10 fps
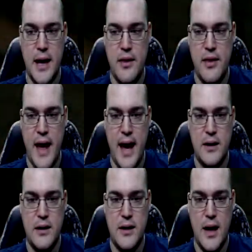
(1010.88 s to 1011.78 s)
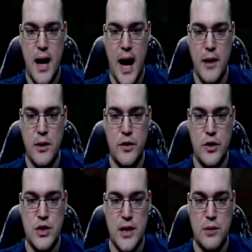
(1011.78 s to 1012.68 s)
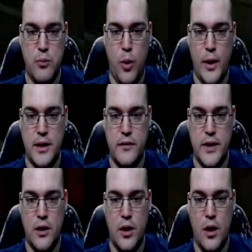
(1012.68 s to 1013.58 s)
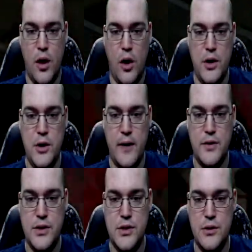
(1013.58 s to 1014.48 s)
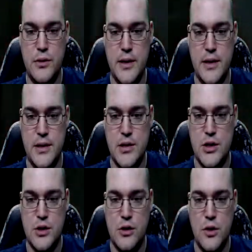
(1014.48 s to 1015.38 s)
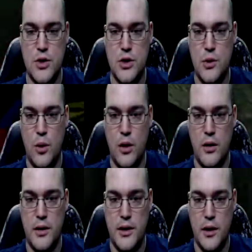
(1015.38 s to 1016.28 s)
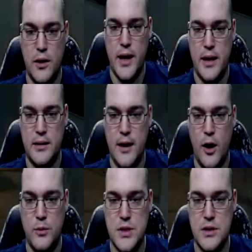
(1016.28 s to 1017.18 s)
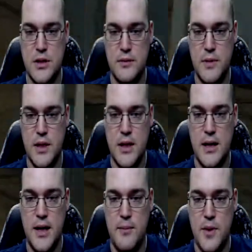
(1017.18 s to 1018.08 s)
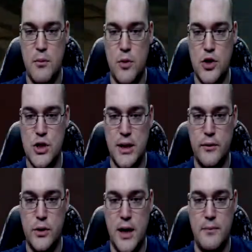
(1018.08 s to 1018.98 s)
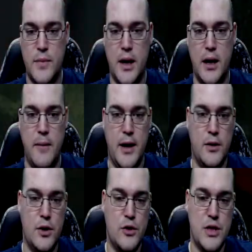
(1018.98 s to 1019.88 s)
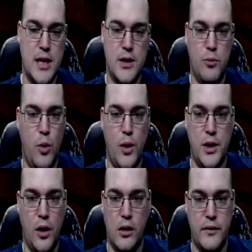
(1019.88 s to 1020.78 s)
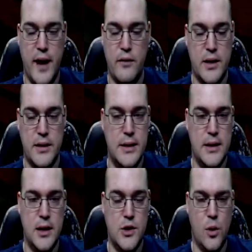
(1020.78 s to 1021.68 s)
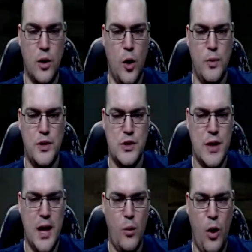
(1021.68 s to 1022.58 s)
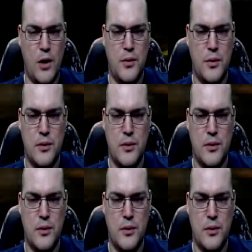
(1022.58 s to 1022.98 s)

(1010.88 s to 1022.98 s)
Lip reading: That, I don't even understand the point of it. All you have to do is just close the door, you know, it helps to keep the immersion level up. I don't understand the point at all of having a door open that you can't walk through.